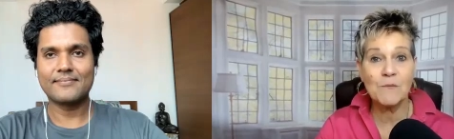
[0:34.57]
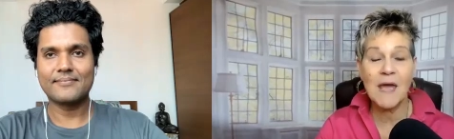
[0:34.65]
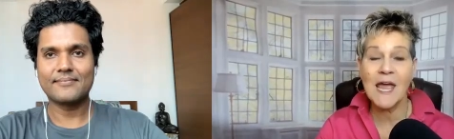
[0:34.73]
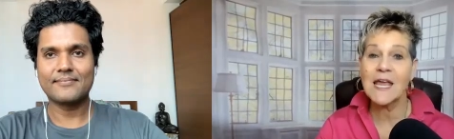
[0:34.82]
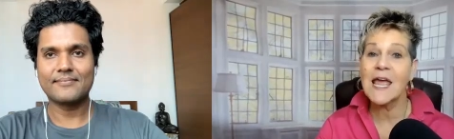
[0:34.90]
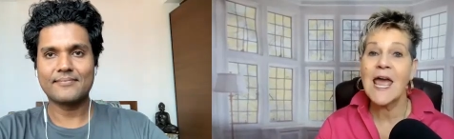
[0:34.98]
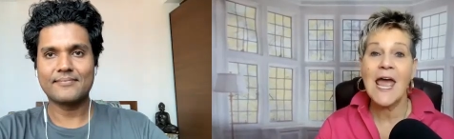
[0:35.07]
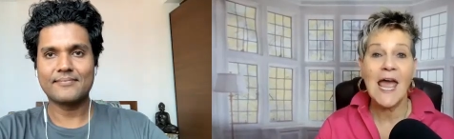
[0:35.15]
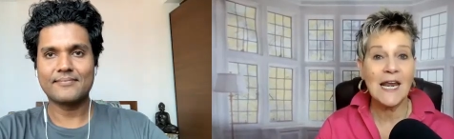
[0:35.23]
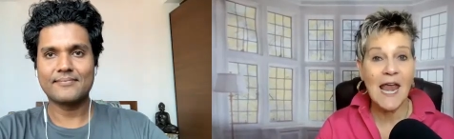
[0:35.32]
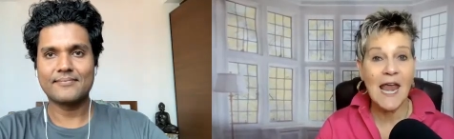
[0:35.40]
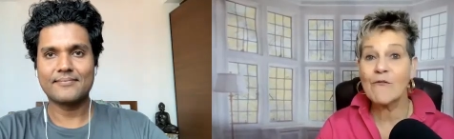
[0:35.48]
Speaker 1: you make,
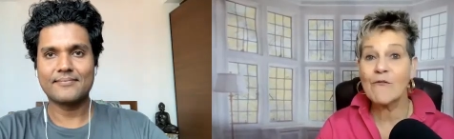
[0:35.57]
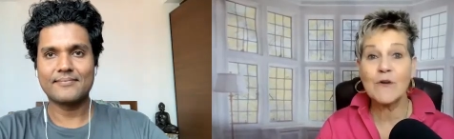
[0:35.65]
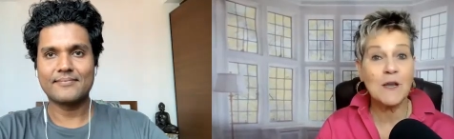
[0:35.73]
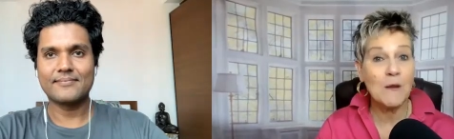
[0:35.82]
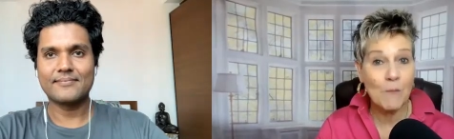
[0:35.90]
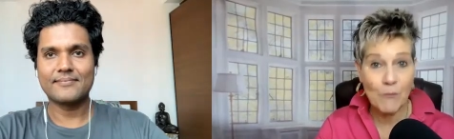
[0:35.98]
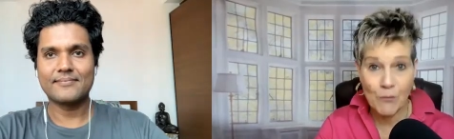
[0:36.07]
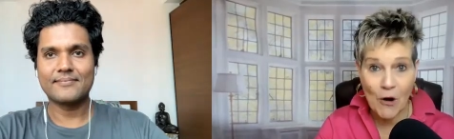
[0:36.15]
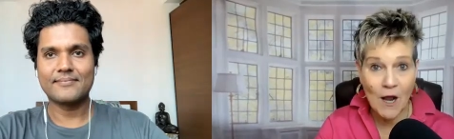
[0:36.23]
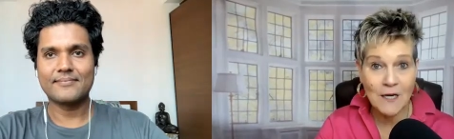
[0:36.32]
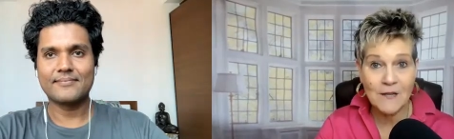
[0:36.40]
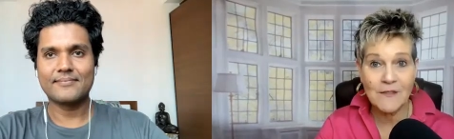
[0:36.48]
and every
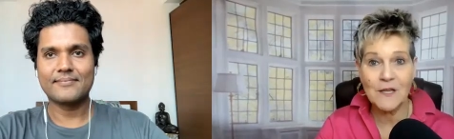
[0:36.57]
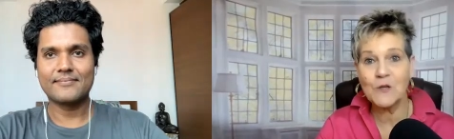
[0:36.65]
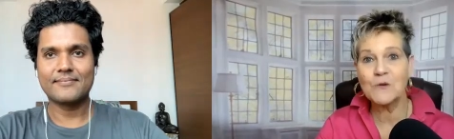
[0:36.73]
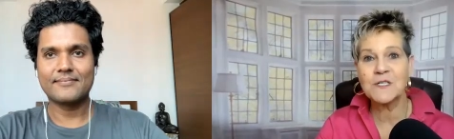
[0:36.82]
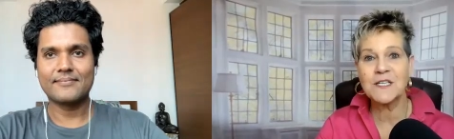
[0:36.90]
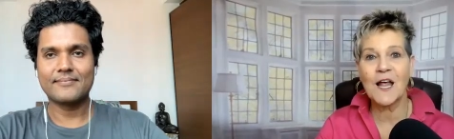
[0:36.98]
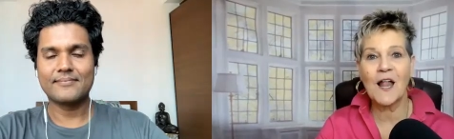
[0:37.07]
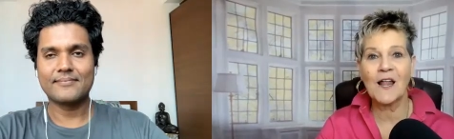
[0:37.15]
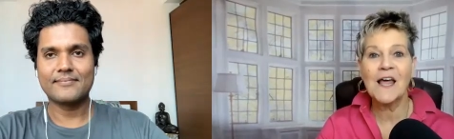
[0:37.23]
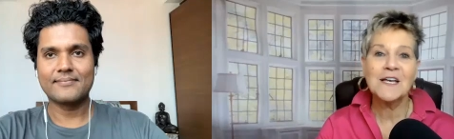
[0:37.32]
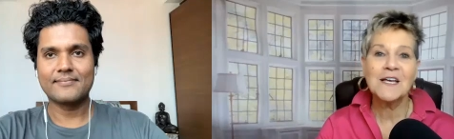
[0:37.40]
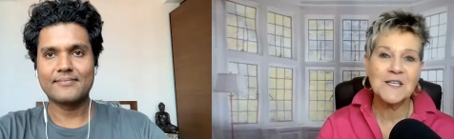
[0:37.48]
product that you sell.
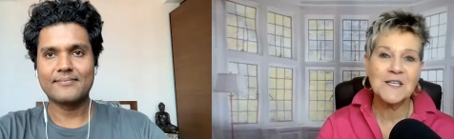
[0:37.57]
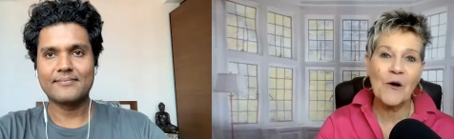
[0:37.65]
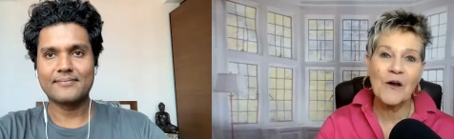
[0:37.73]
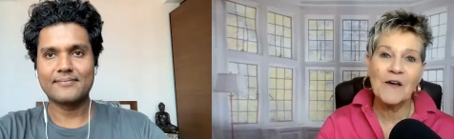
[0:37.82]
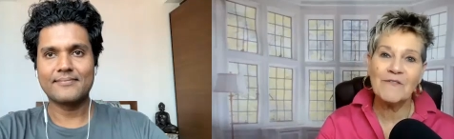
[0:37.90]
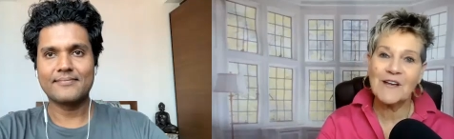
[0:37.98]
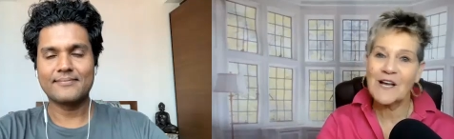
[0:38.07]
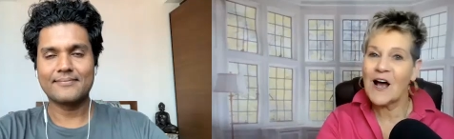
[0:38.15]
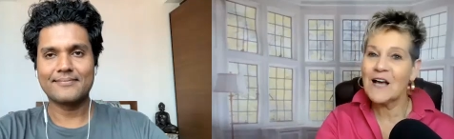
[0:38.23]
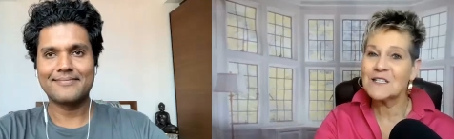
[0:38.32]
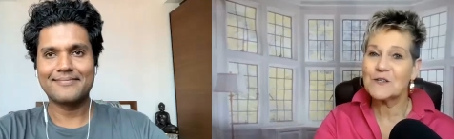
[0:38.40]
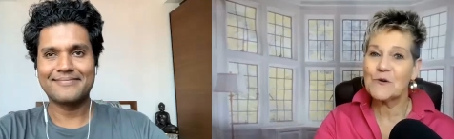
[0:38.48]
So,
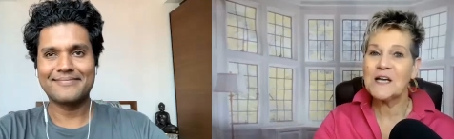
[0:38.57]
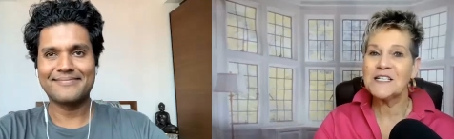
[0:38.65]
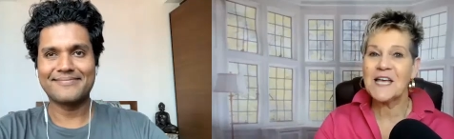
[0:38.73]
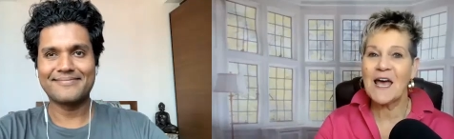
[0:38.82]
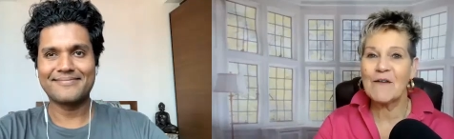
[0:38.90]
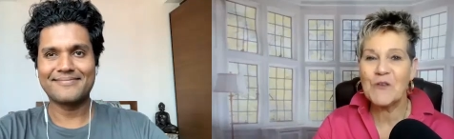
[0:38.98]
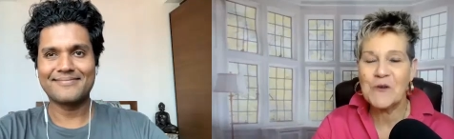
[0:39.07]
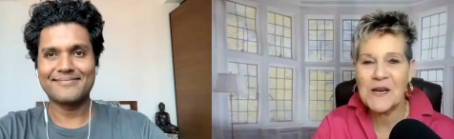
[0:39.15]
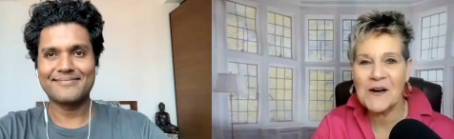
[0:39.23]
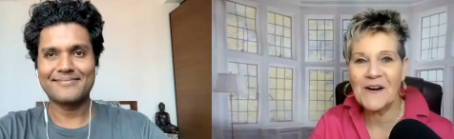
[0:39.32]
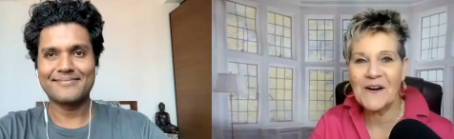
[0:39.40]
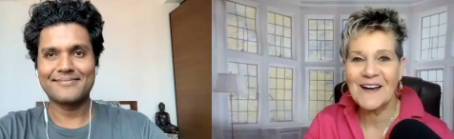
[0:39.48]
Vikas, great to have you
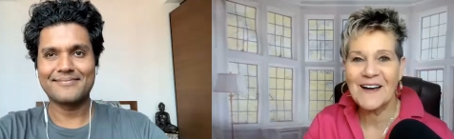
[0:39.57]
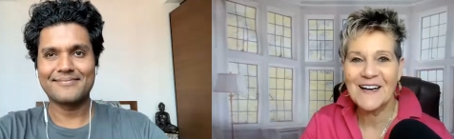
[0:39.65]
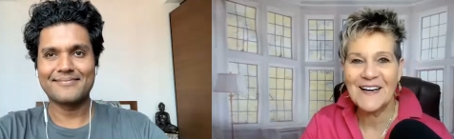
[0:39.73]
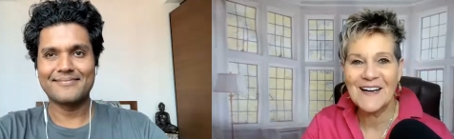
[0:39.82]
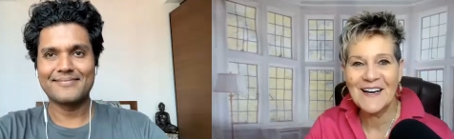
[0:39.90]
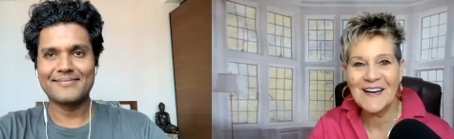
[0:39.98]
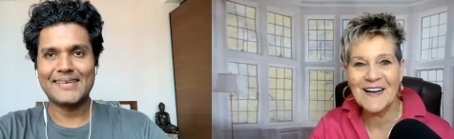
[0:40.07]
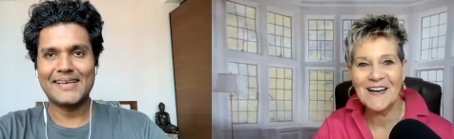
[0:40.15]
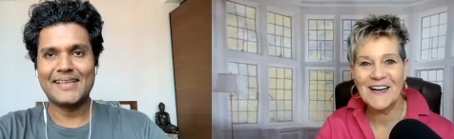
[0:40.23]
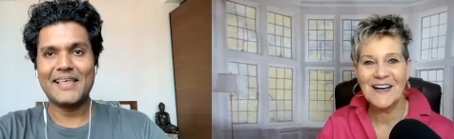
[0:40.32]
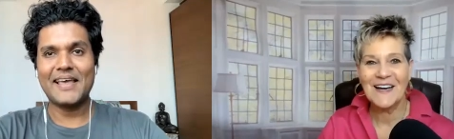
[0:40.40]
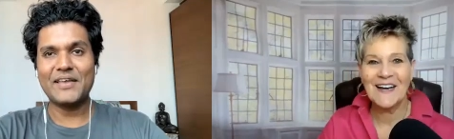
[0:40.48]
here.
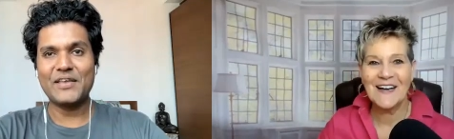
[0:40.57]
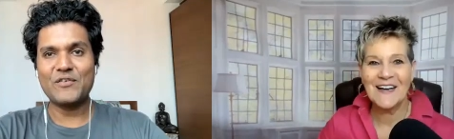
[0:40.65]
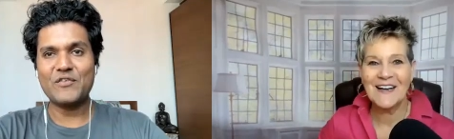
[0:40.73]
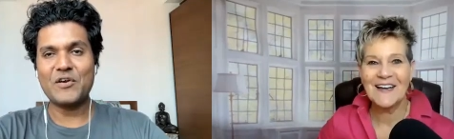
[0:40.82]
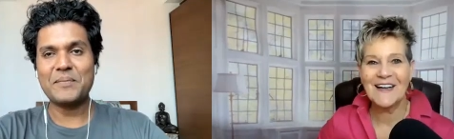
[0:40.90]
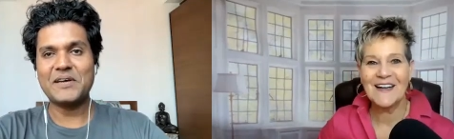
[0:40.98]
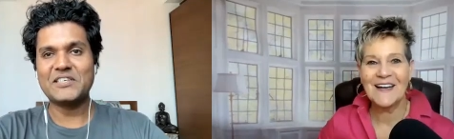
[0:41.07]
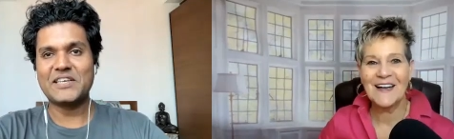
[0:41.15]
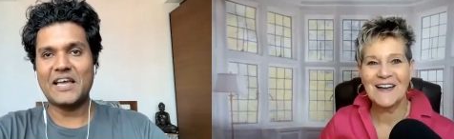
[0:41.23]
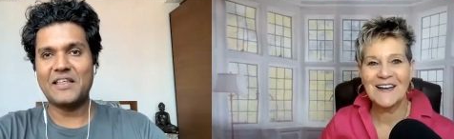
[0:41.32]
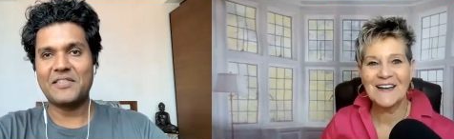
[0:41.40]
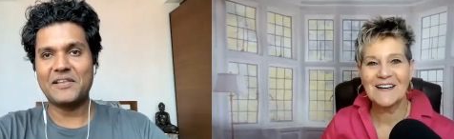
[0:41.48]
Speaker 2: Thank you very much,
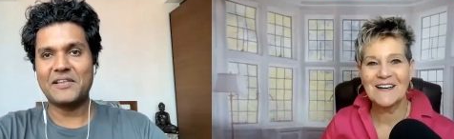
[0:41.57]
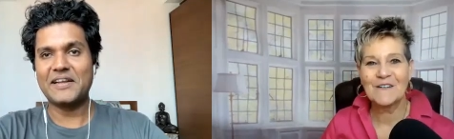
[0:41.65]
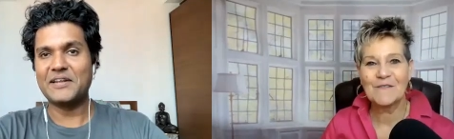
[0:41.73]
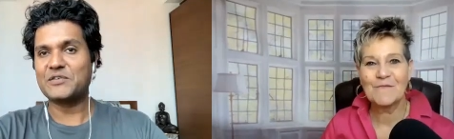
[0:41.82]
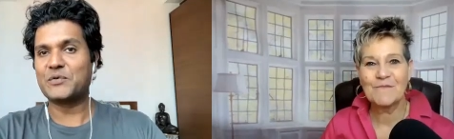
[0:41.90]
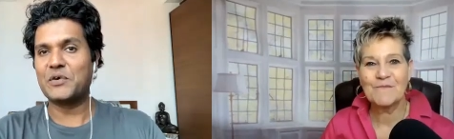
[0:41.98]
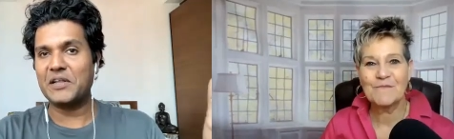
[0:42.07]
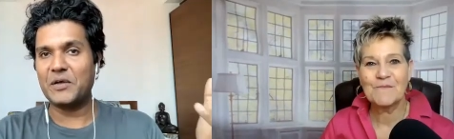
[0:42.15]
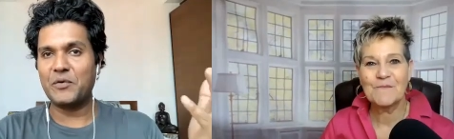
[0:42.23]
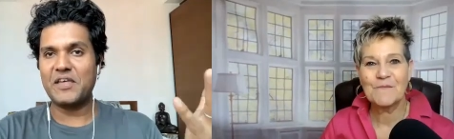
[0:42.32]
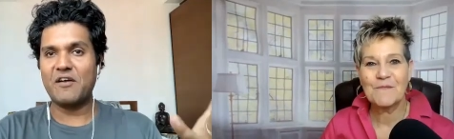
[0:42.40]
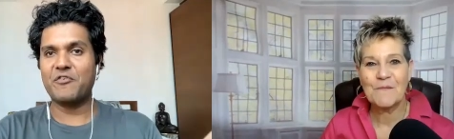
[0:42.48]
Kathleen. And it's really
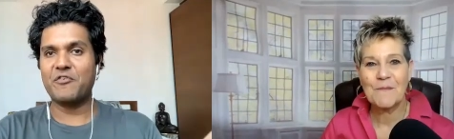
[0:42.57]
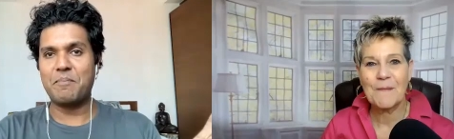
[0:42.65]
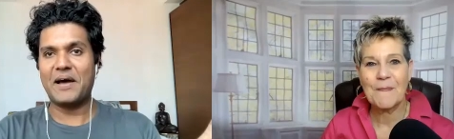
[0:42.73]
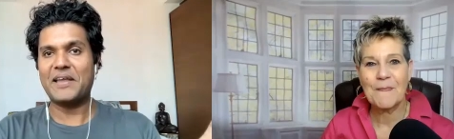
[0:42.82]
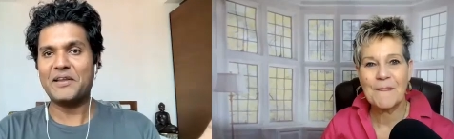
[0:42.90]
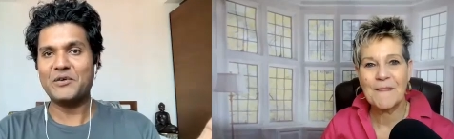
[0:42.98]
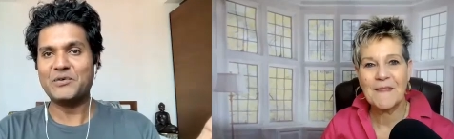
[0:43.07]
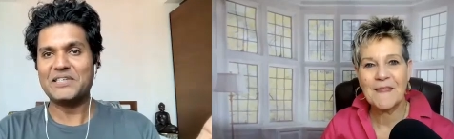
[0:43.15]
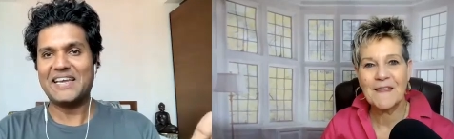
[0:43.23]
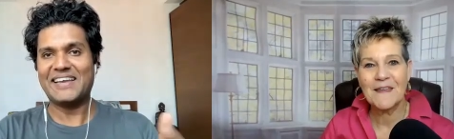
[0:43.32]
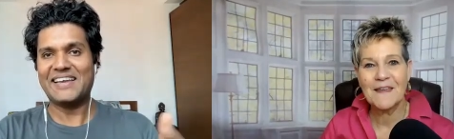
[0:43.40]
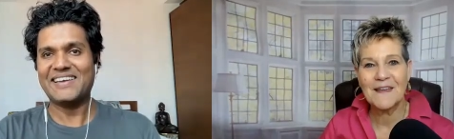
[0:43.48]
with every bite you
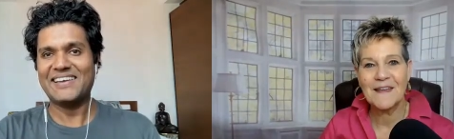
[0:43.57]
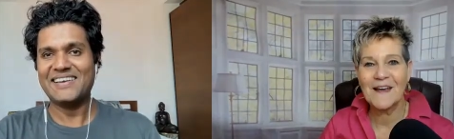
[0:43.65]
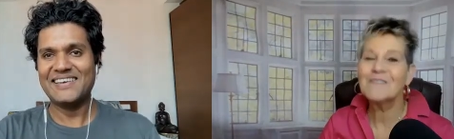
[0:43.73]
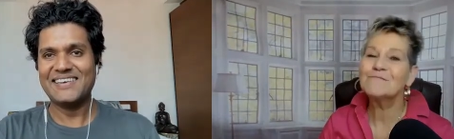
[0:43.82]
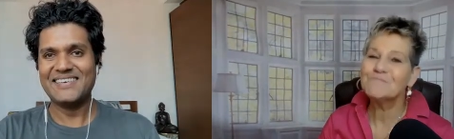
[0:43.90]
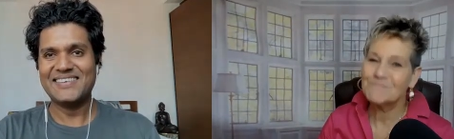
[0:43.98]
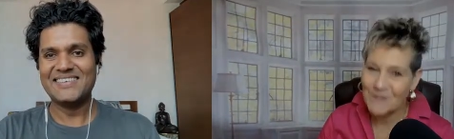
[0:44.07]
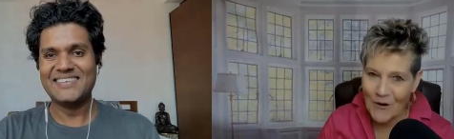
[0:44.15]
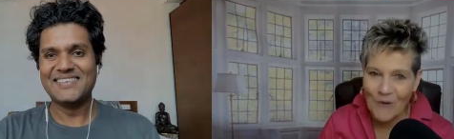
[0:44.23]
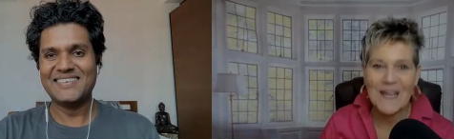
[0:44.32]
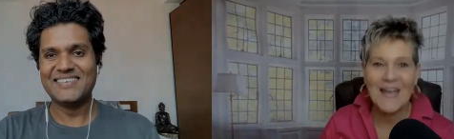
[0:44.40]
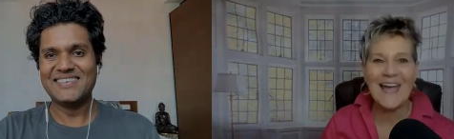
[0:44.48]
take.
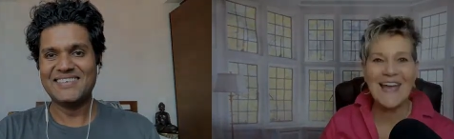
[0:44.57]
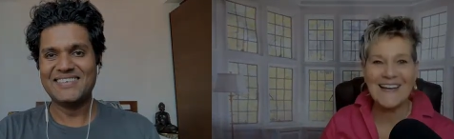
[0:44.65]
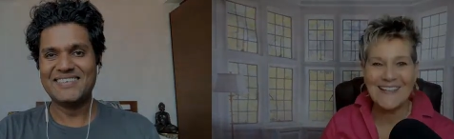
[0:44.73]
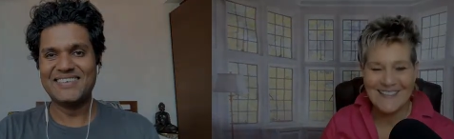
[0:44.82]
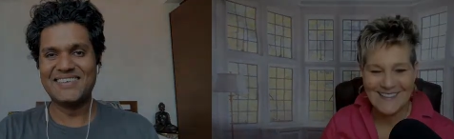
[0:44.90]
Speaker 1: Okay.